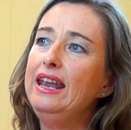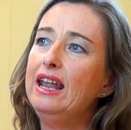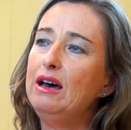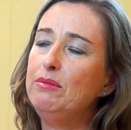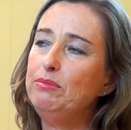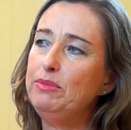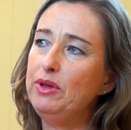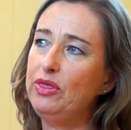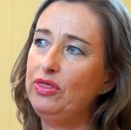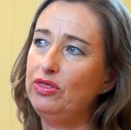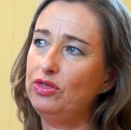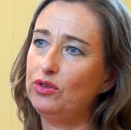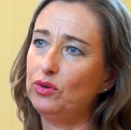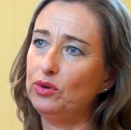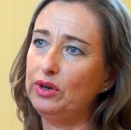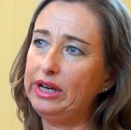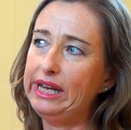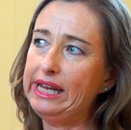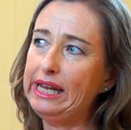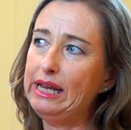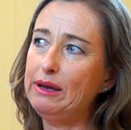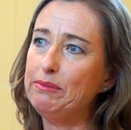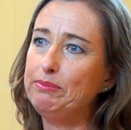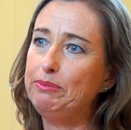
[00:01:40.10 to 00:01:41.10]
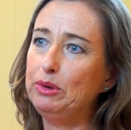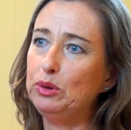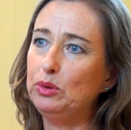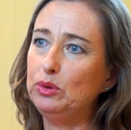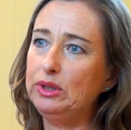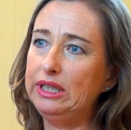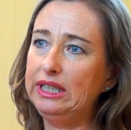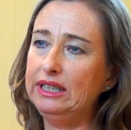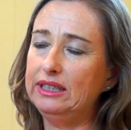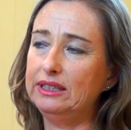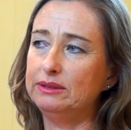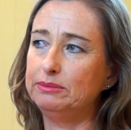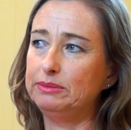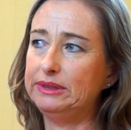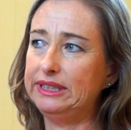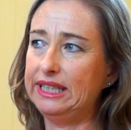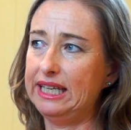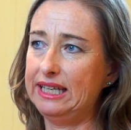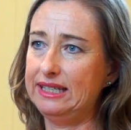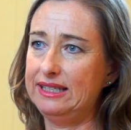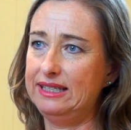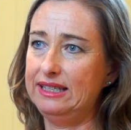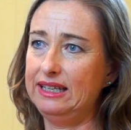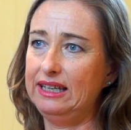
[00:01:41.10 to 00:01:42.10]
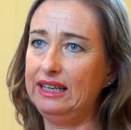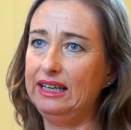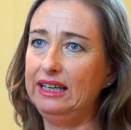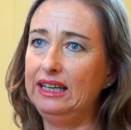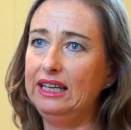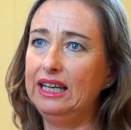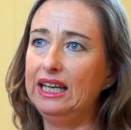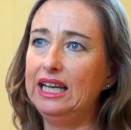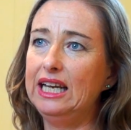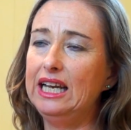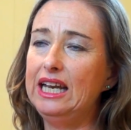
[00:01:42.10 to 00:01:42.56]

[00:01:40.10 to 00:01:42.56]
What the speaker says: Number three, building complexity.